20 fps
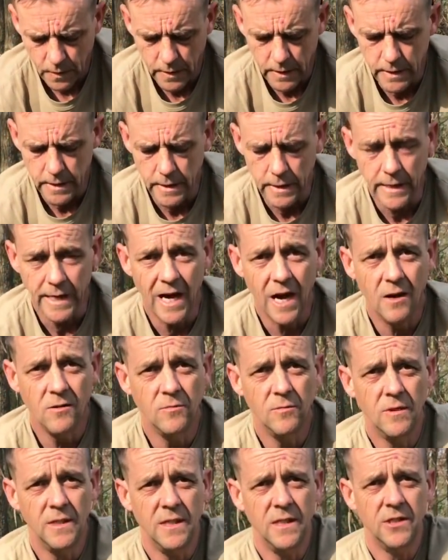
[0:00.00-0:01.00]
There you go,
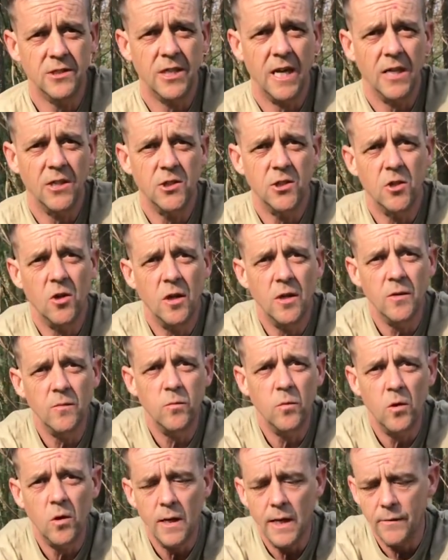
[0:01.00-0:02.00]
in the sunshine.
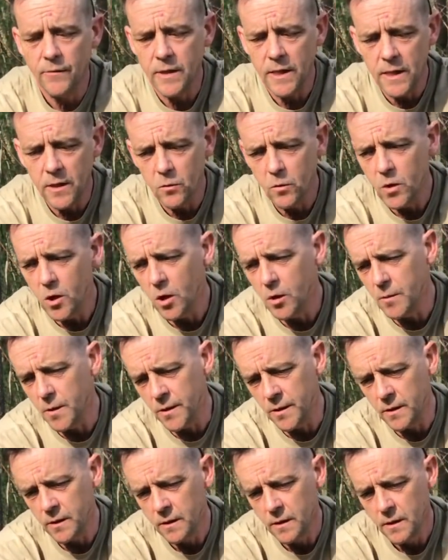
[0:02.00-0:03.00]
What a lovely little common.
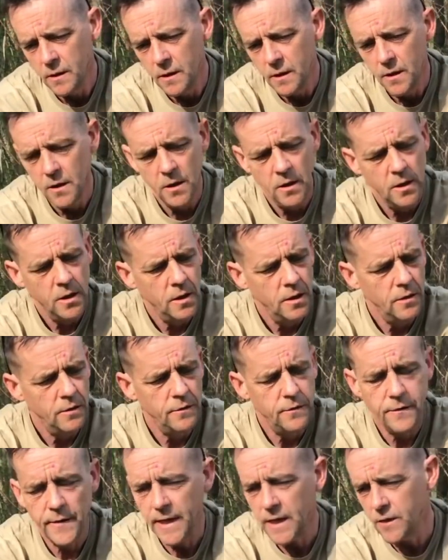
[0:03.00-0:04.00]

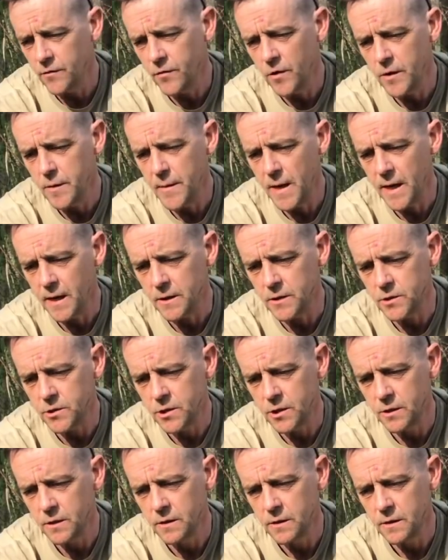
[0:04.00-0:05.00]
Thank you very much.